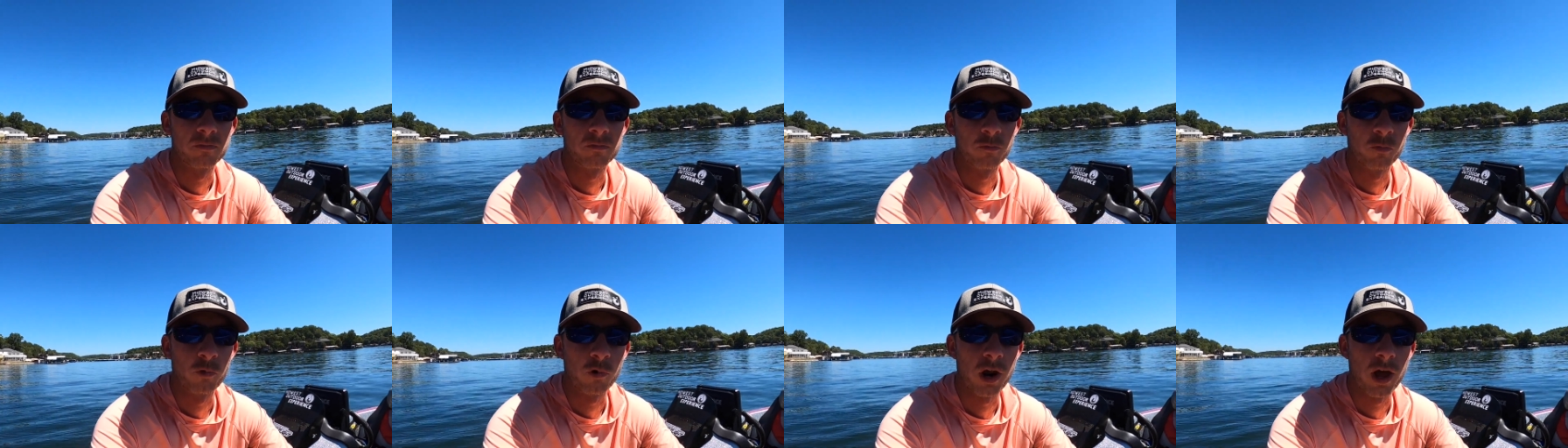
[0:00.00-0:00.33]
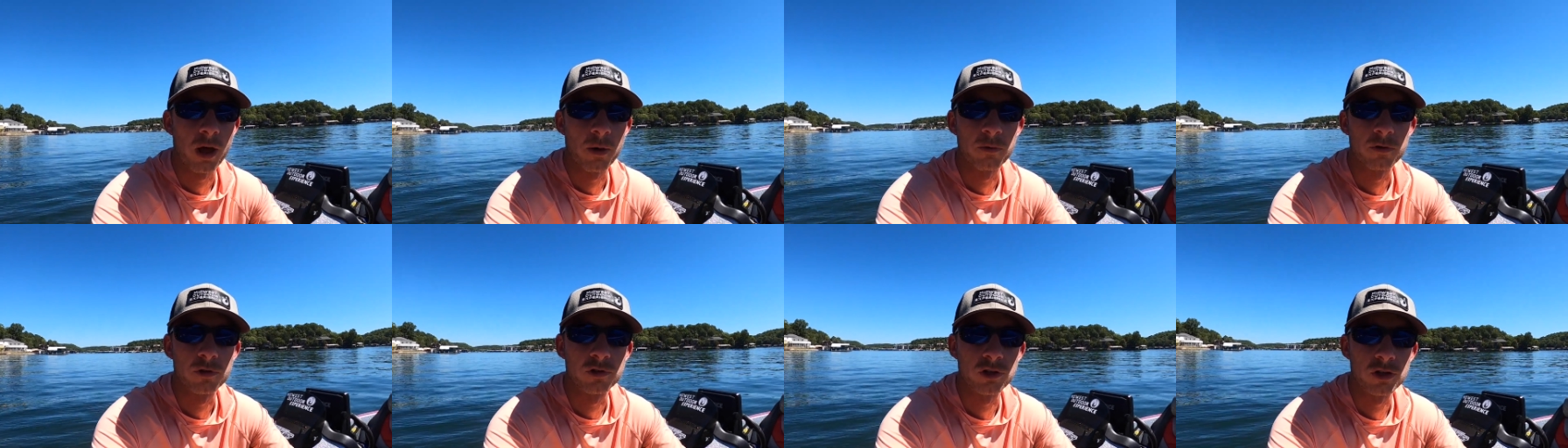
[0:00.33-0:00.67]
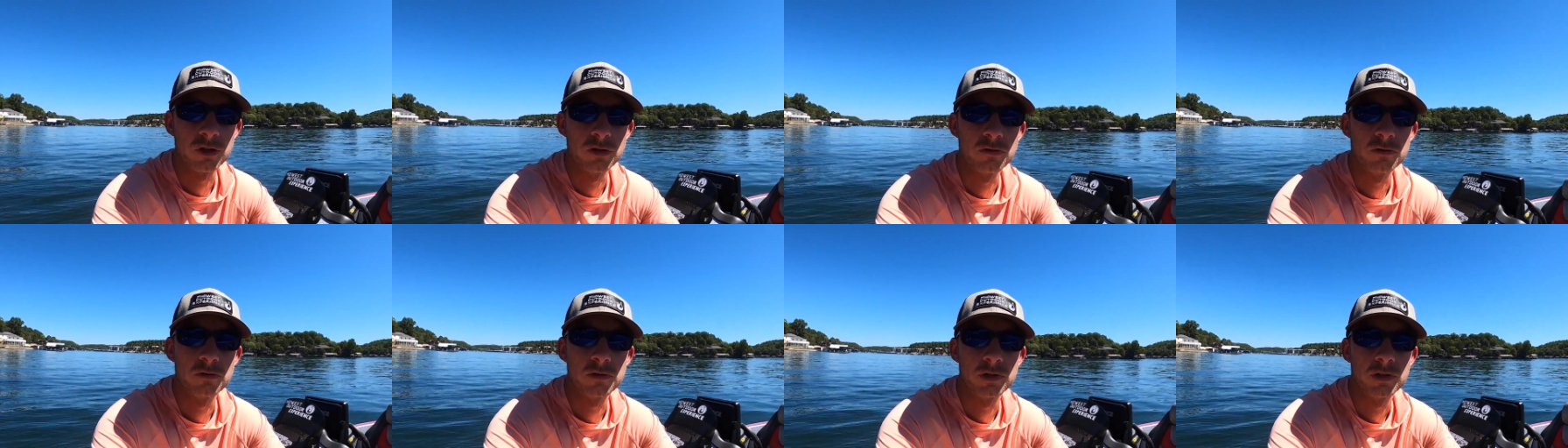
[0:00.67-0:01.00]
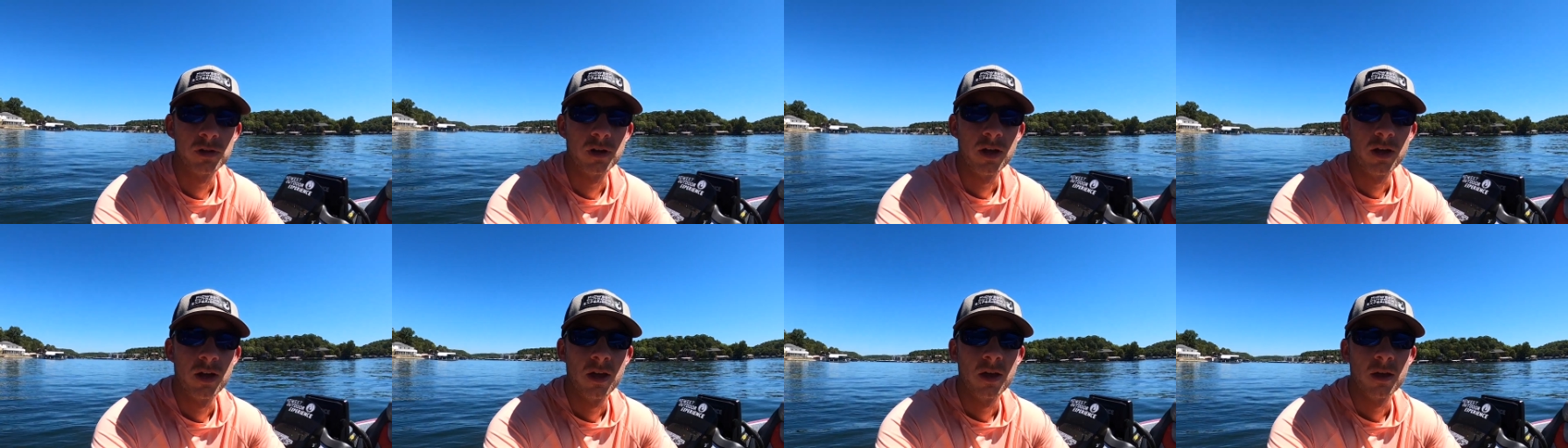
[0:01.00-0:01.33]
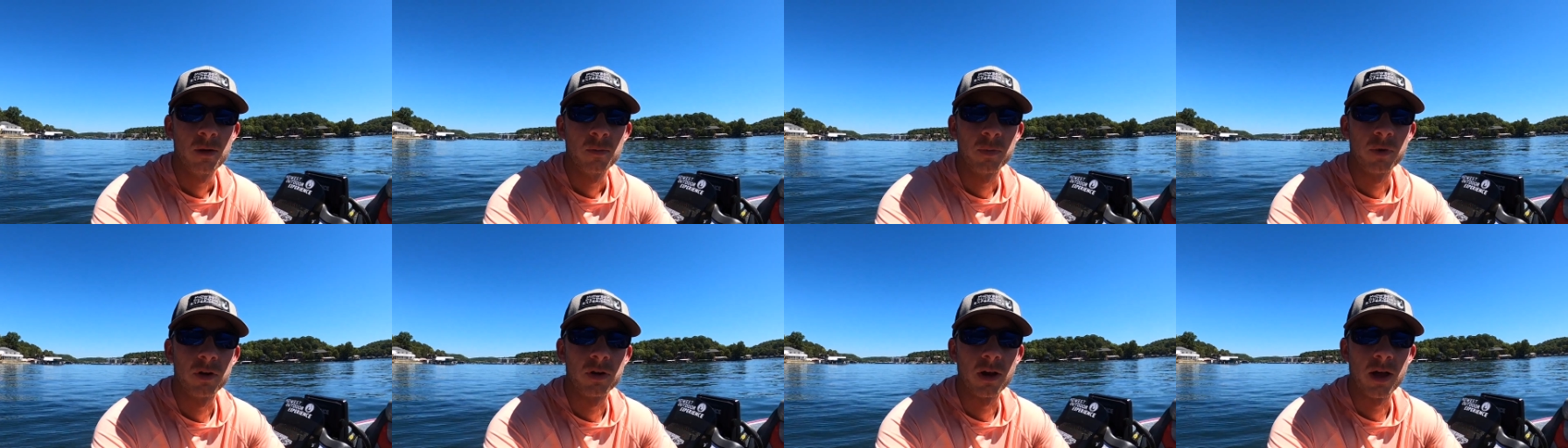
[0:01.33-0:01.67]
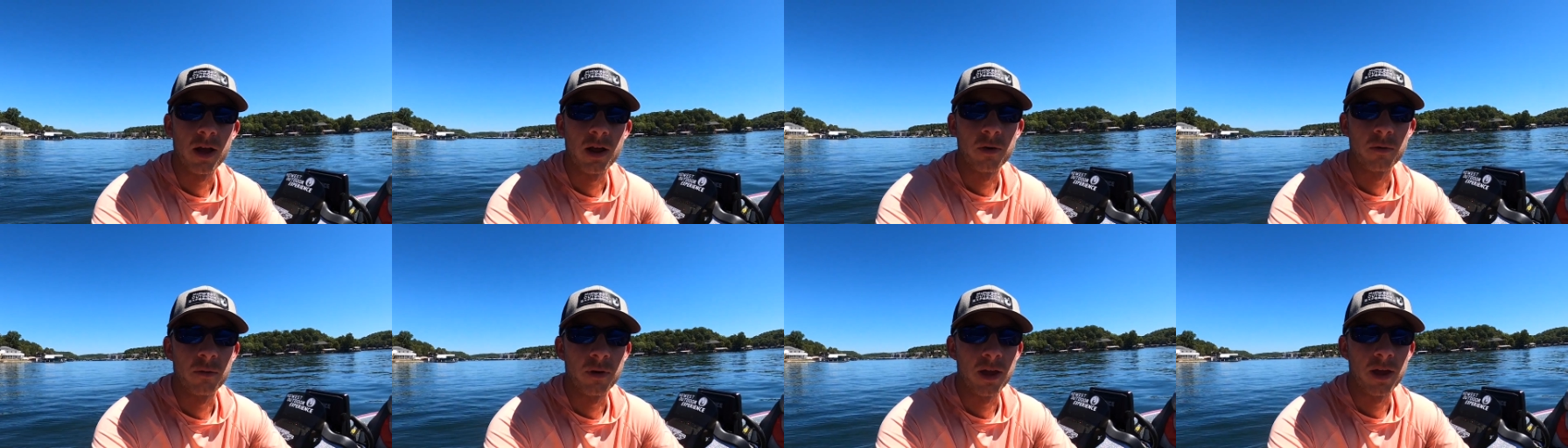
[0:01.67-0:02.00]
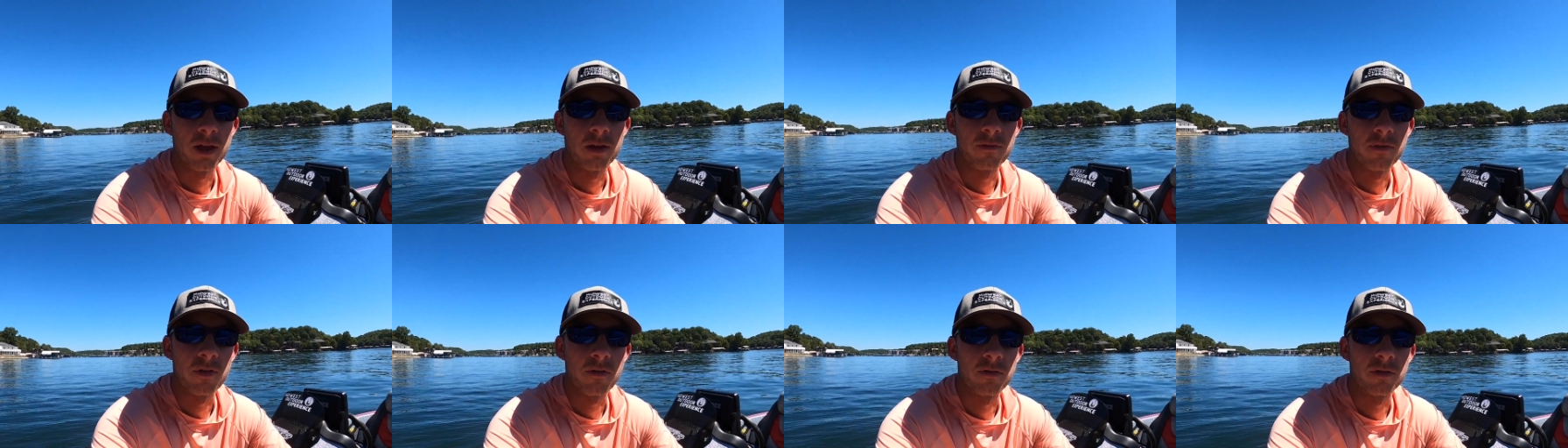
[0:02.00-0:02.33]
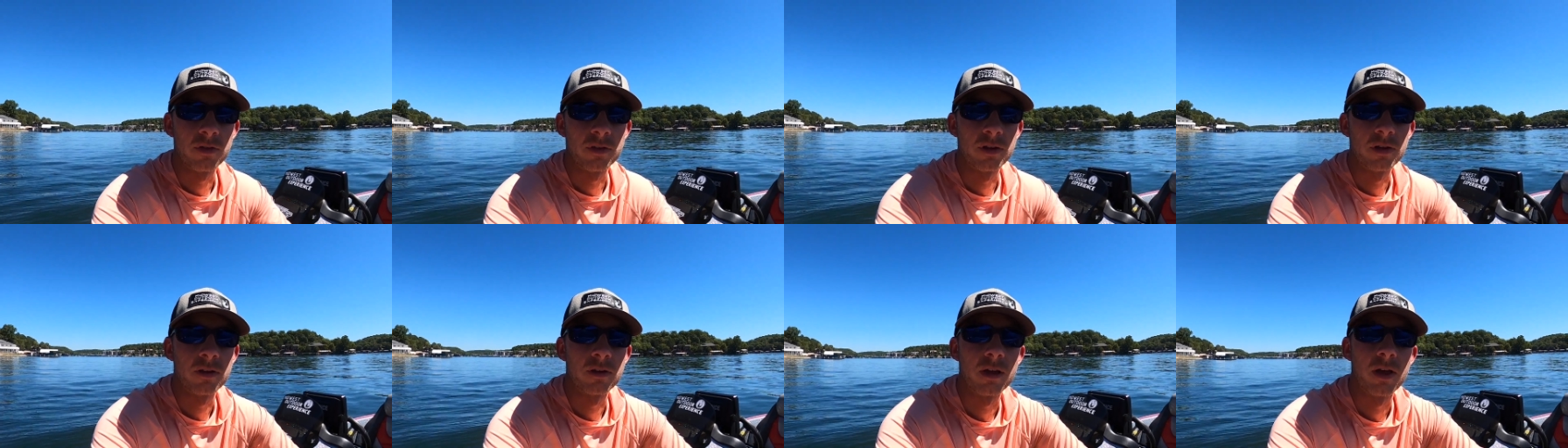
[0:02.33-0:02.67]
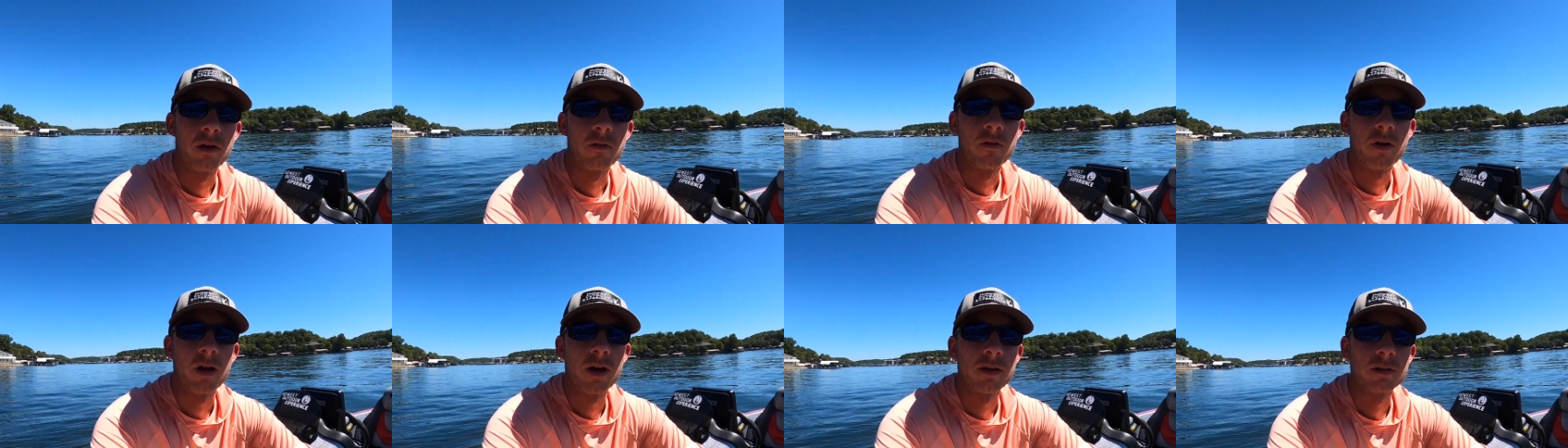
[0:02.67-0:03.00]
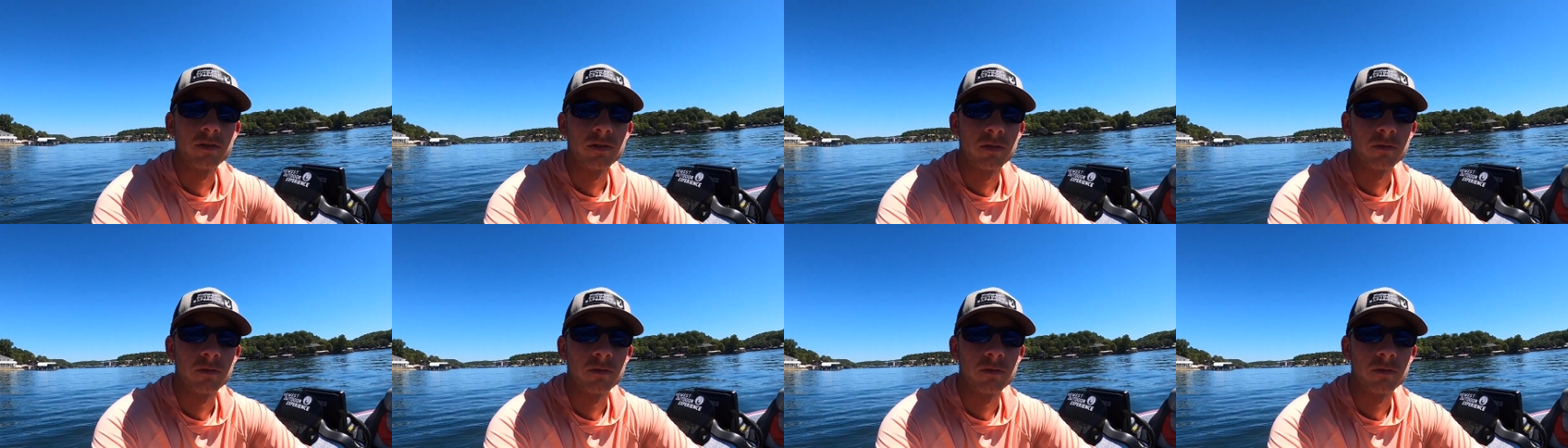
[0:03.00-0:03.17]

what I would choose, but I don't have everything of that rod.